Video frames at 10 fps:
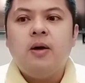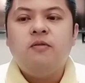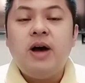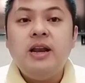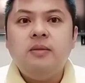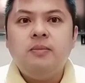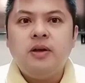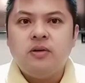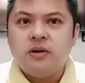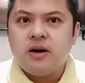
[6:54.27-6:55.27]
valid ba
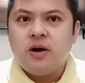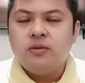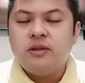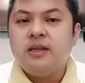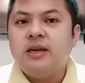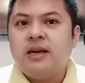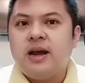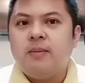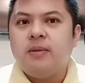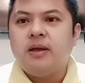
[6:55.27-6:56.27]
yung ground na
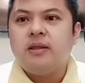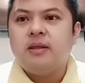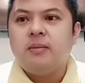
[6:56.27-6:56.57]
ginamit?